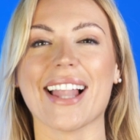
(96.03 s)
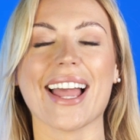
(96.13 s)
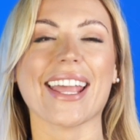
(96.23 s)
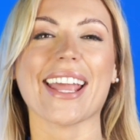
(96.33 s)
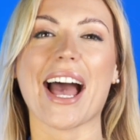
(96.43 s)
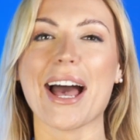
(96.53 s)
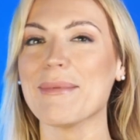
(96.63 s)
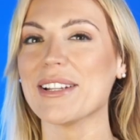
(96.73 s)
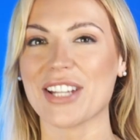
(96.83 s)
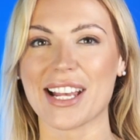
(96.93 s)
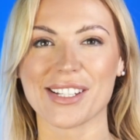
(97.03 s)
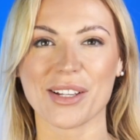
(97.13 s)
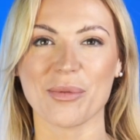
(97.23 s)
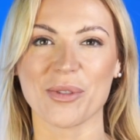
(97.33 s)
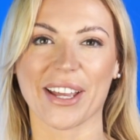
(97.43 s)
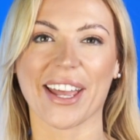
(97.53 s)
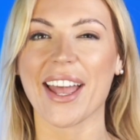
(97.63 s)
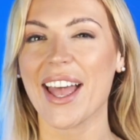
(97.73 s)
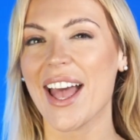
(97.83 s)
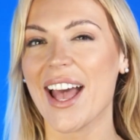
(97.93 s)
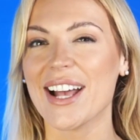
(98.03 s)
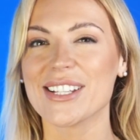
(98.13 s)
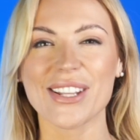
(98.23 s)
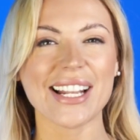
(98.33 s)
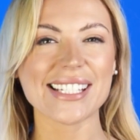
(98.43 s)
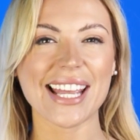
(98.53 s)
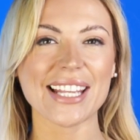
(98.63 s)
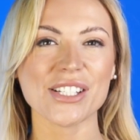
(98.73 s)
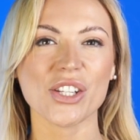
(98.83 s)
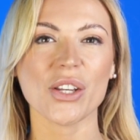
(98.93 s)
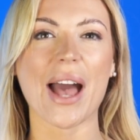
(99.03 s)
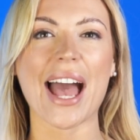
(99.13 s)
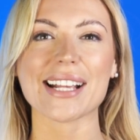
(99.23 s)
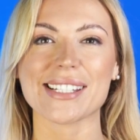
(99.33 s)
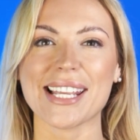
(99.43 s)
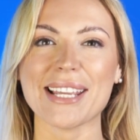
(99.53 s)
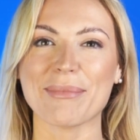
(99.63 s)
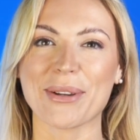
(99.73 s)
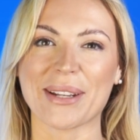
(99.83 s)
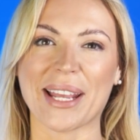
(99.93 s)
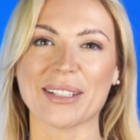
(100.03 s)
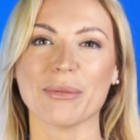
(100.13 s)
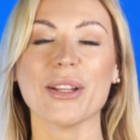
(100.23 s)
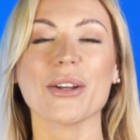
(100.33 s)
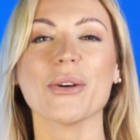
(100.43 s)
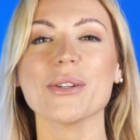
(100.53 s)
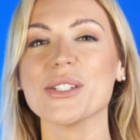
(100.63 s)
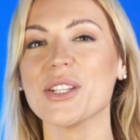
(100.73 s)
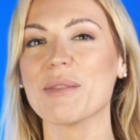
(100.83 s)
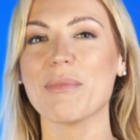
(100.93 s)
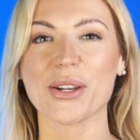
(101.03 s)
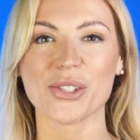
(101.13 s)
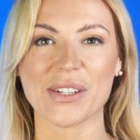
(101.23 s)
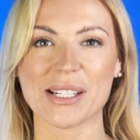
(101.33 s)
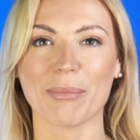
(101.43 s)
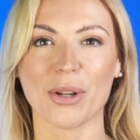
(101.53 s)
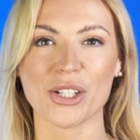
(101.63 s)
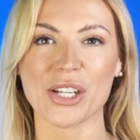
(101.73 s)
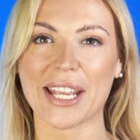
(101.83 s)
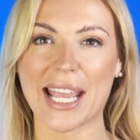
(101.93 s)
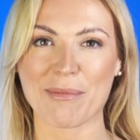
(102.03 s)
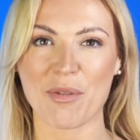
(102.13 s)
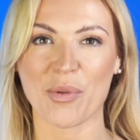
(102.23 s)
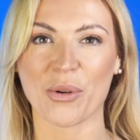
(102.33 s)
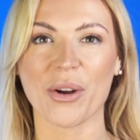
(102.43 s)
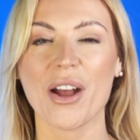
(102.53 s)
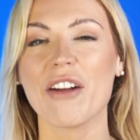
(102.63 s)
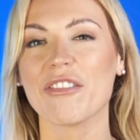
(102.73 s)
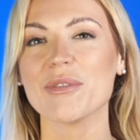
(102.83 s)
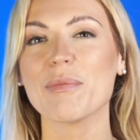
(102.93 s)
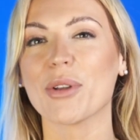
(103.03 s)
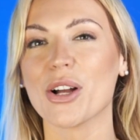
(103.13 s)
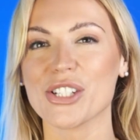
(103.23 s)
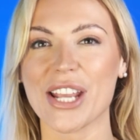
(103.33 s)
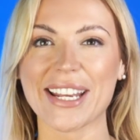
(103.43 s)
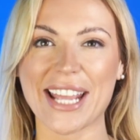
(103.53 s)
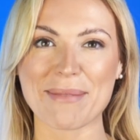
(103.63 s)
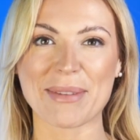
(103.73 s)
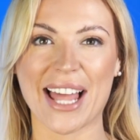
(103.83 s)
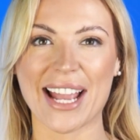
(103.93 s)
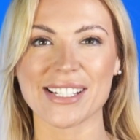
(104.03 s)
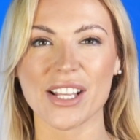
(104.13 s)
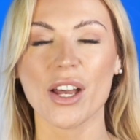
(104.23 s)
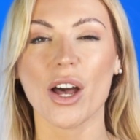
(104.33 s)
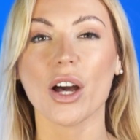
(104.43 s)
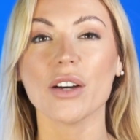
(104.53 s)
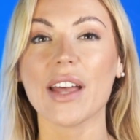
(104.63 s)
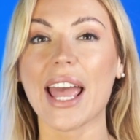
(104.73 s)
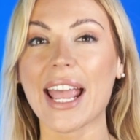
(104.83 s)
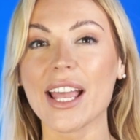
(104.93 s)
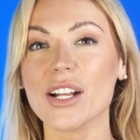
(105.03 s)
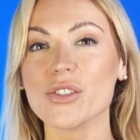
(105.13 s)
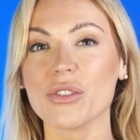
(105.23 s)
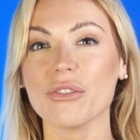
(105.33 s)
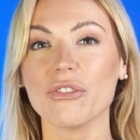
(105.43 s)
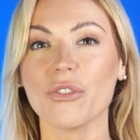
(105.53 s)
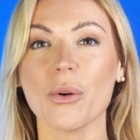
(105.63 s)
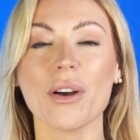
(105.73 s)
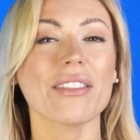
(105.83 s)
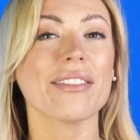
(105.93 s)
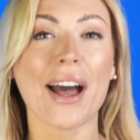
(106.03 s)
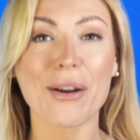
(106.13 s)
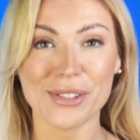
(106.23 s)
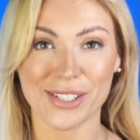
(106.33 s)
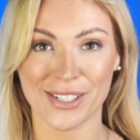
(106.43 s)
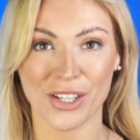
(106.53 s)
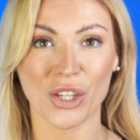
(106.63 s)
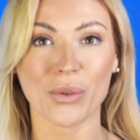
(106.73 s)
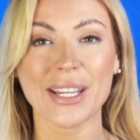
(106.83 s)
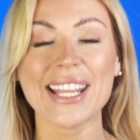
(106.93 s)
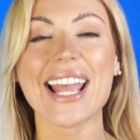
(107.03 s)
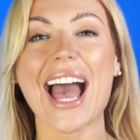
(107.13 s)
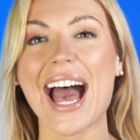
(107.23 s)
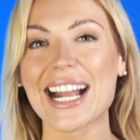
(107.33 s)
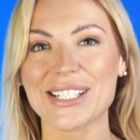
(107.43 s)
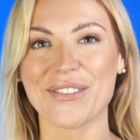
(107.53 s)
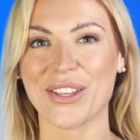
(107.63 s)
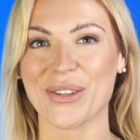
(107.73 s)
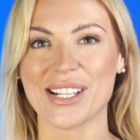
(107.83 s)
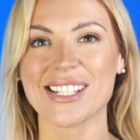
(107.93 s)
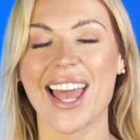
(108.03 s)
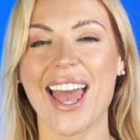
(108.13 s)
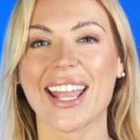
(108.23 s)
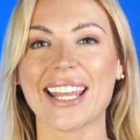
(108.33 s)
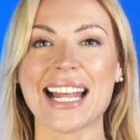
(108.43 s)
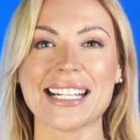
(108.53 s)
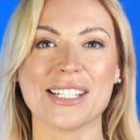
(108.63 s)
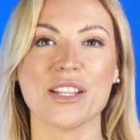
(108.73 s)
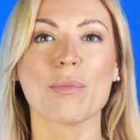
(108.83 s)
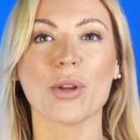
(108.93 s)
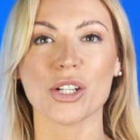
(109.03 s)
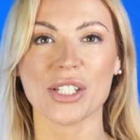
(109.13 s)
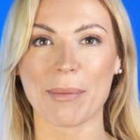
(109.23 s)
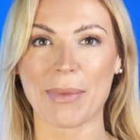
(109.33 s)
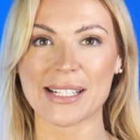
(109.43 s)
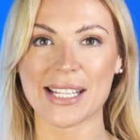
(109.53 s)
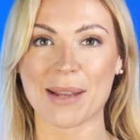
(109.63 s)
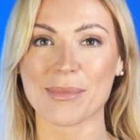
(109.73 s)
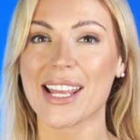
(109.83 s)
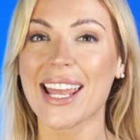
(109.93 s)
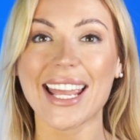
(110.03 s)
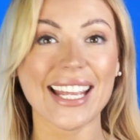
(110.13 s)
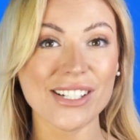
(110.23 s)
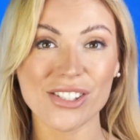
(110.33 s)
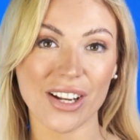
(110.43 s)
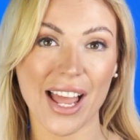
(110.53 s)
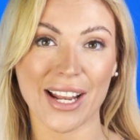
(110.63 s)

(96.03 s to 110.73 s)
liking. I'm Jessica Walker. So let's get into Axie mooning. Well, according to the most recent blockchain game report from the Blockchain Game Alliance, over 804,000 unique active users connected to the blockchain-based games in July